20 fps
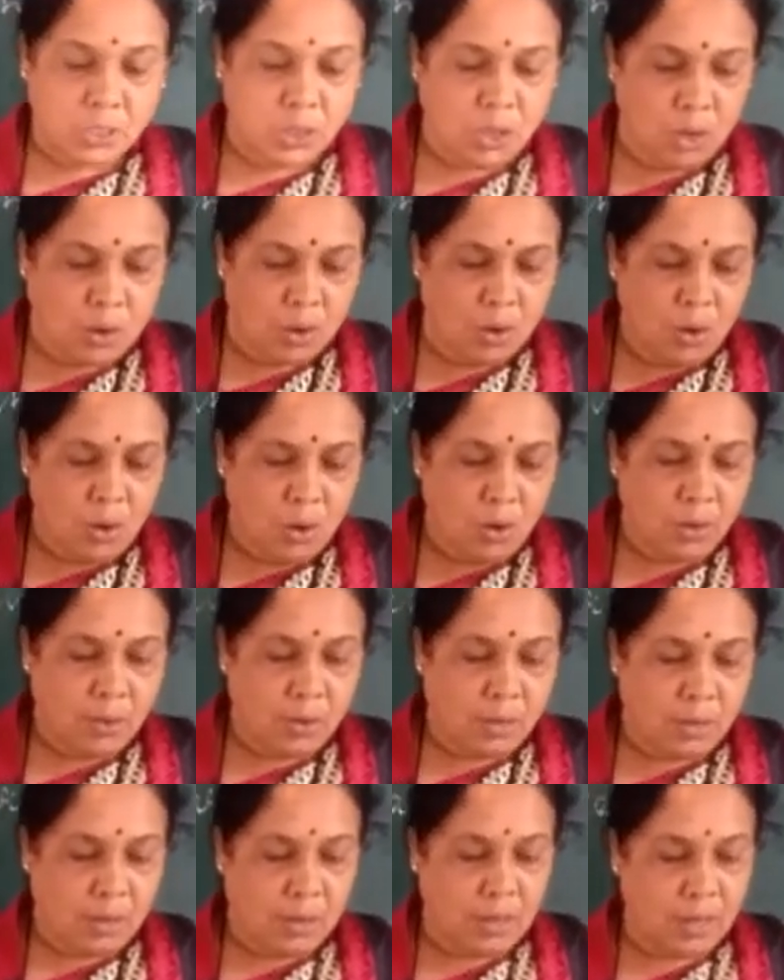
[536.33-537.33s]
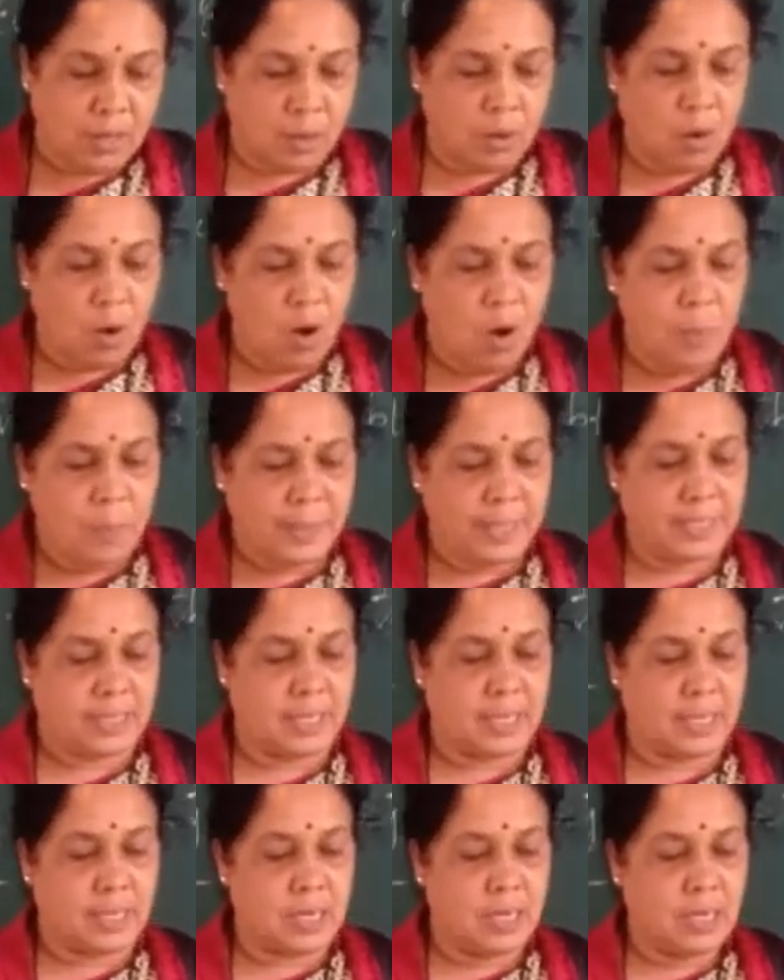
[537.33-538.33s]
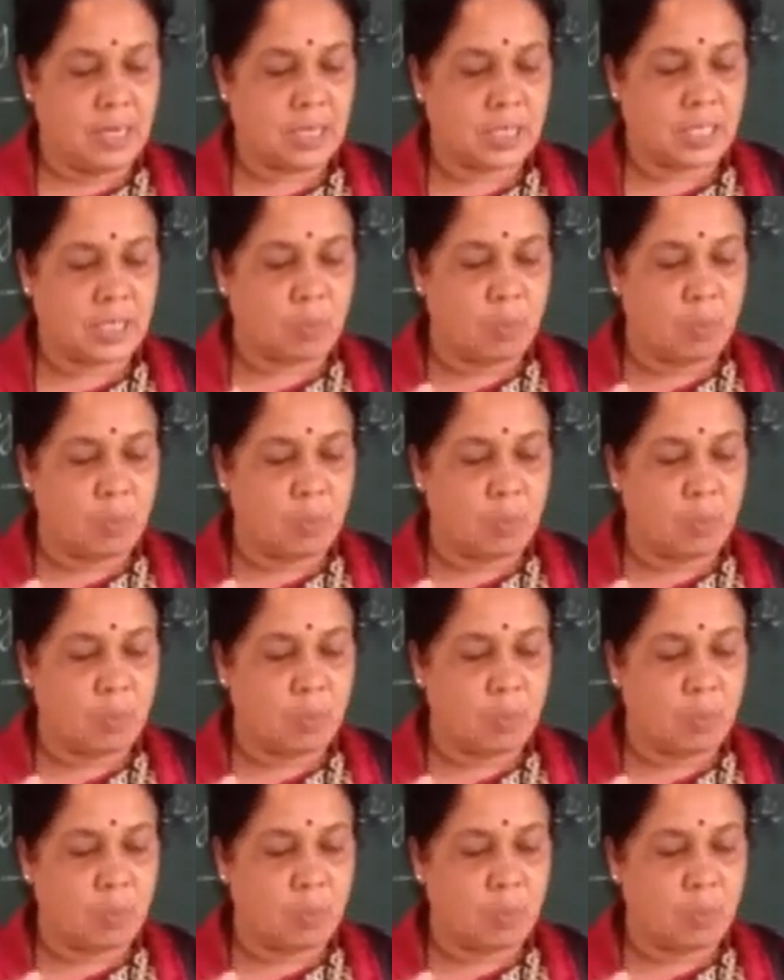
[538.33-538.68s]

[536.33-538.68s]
So globe is a